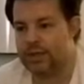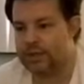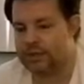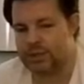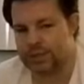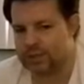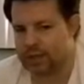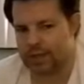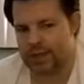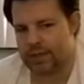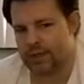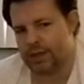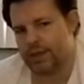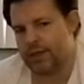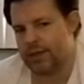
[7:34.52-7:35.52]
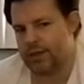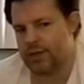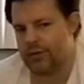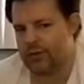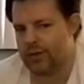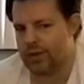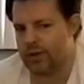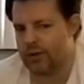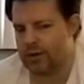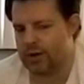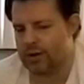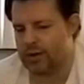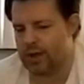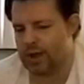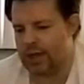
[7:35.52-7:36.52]
Just like in the Yu-Gi-Oh
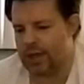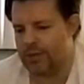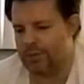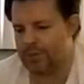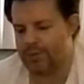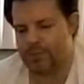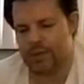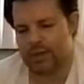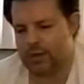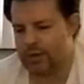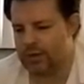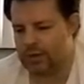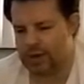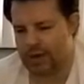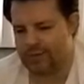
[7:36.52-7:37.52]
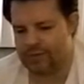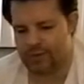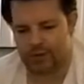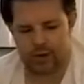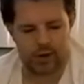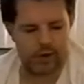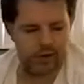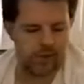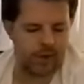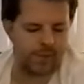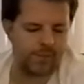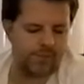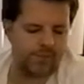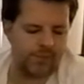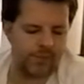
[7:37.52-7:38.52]
game, you can have your card. Let
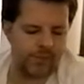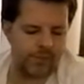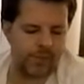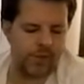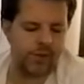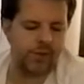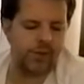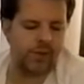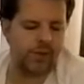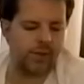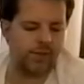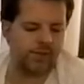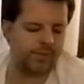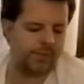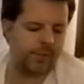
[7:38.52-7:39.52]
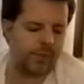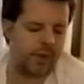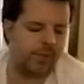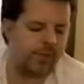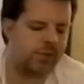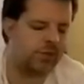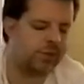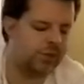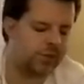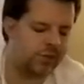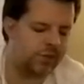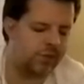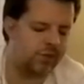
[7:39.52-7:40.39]
me just.